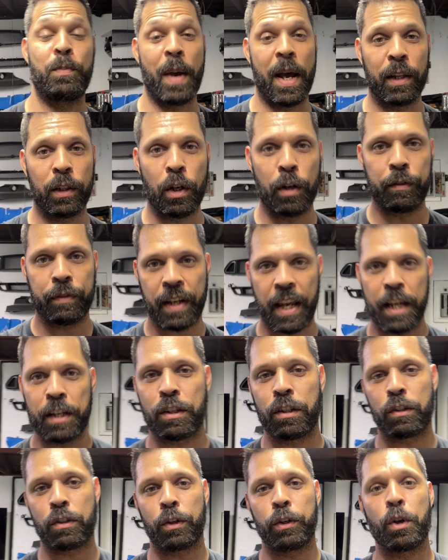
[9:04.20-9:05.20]
bell
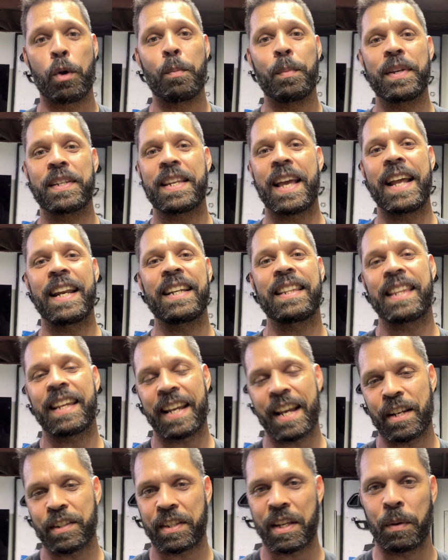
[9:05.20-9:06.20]
notifications so you don't miss anything
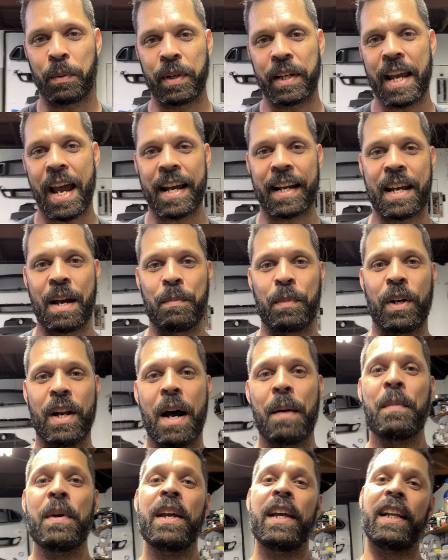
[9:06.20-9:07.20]
else that we got coming
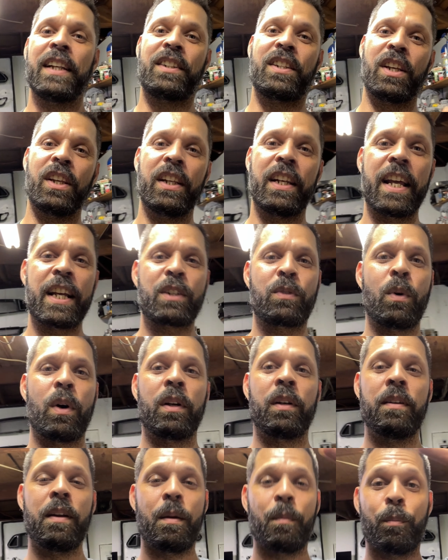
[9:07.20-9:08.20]
up. Until the next
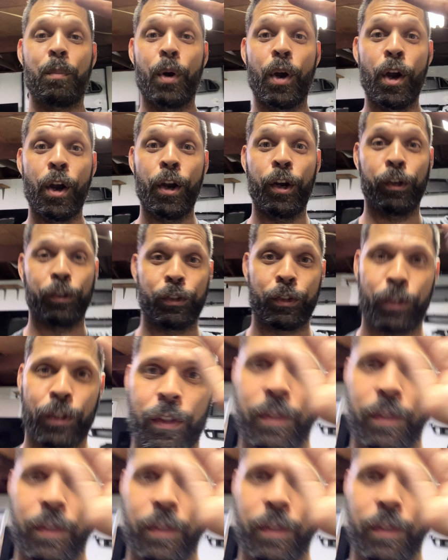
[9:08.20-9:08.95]
one, peace.